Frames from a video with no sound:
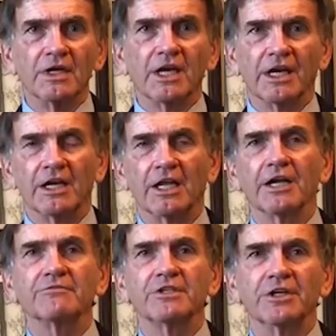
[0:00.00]
And a lot
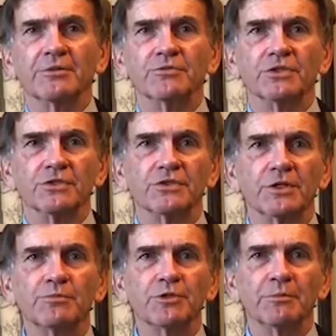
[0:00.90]
of times a
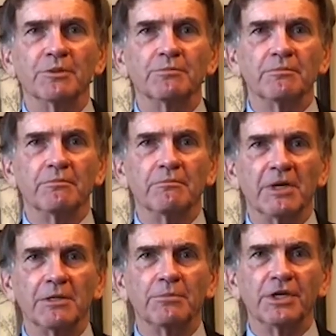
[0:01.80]
symptom
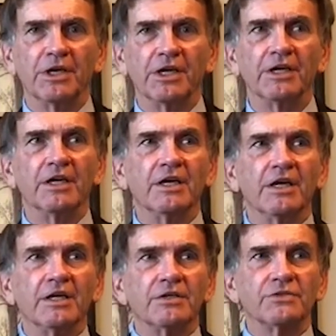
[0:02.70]
may be
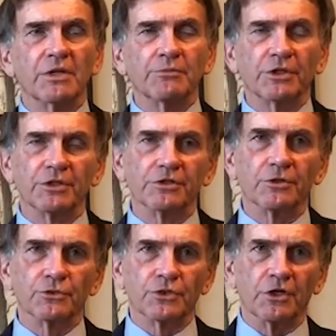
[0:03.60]
something that
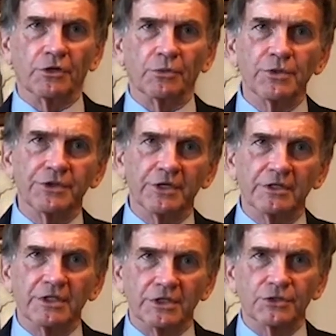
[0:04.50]
goes along with it.
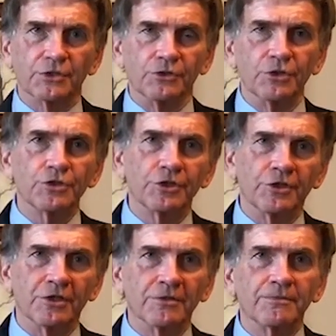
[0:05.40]
It's
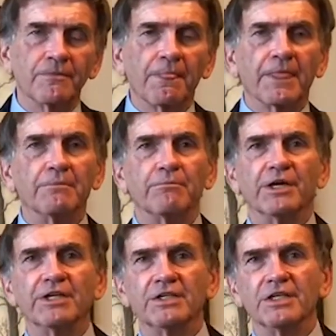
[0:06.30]
conditional, but
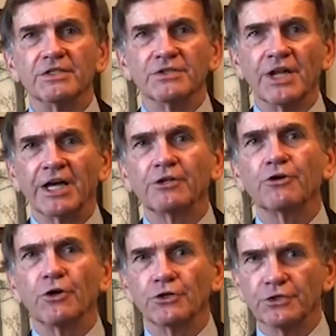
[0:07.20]
it is not
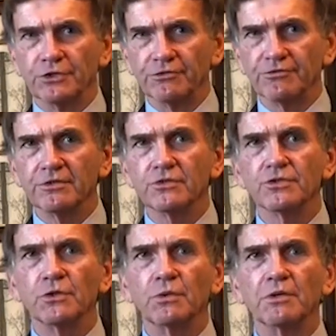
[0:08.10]
causative.
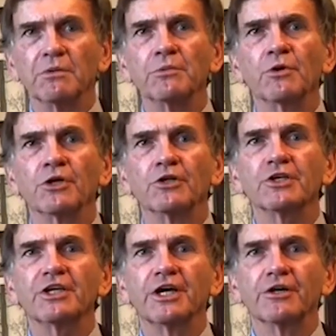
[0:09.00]
So what we want to
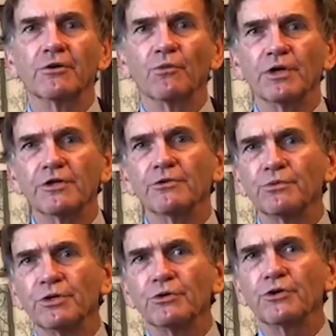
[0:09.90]
look at are what are the
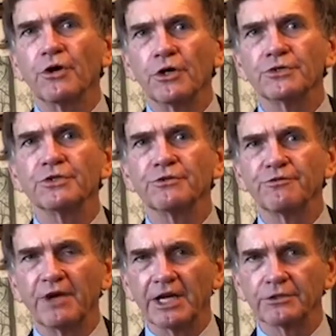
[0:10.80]
real causative
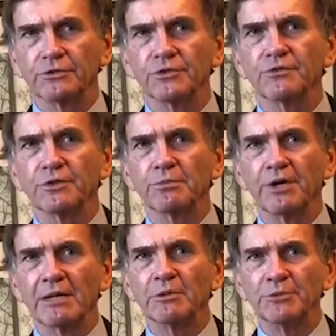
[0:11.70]
factors for the
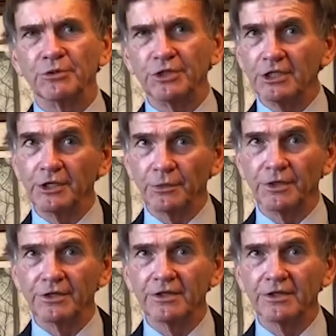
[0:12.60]
problem you're dealing with?